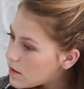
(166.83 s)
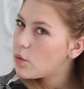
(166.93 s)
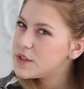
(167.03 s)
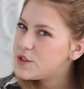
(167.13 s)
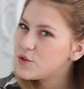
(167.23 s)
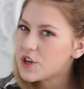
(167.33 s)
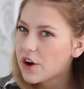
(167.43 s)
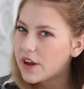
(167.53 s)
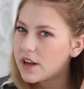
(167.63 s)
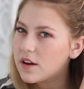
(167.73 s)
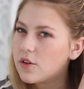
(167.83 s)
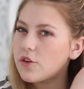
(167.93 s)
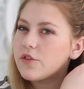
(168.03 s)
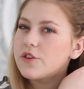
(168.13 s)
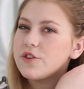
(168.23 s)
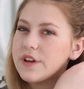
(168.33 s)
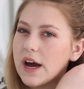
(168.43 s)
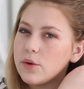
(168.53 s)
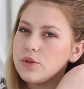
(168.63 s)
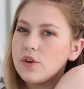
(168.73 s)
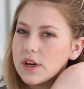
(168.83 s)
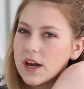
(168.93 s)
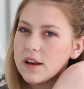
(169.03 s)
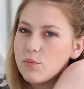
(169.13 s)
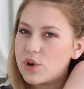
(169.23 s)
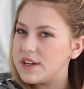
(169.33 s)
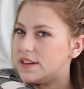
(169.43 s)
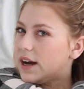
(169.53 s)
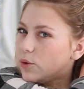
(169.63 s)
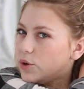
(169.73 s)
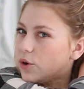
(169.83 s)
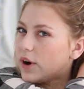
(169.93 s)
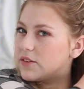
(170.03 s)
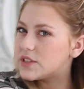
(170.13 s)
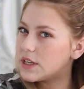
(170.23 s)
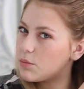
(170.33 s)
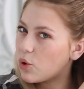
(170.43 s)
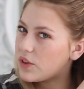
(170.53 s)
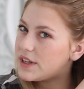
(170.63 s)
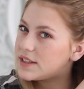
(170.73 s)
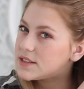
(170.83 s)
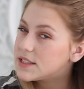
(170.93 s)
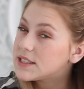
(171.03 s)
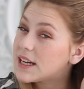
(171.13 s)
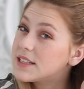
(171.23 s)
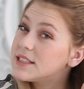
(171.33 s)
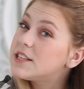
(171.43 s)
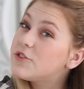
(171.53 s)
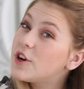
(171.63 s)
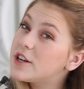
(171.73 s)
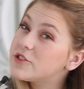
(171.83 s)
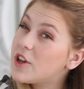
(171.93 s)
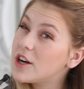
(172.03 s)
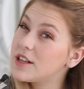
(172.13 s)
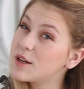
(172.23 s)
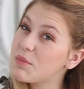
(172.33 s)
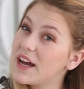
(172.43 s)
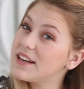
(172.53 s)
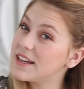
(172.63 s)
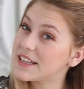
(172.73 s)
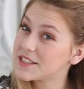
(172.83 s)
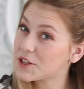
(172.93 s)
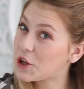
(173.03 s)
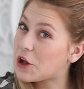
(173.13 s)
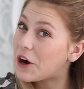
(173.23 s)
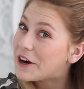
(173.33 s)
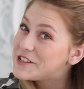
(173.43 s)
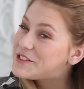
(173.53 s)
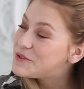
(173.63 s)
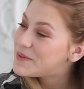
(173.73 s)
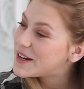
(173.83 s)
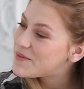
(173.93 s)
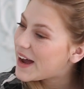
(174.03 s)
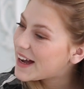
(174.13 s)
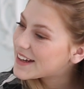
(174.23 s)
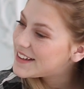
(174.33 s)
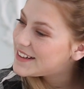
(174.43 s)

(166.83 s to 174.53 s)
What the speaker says: Once you start getting a little further down, you can kind of braid down. You don't have to keep holding it to the side. Because if your hair is long like mine, it gets a little hard to braid back.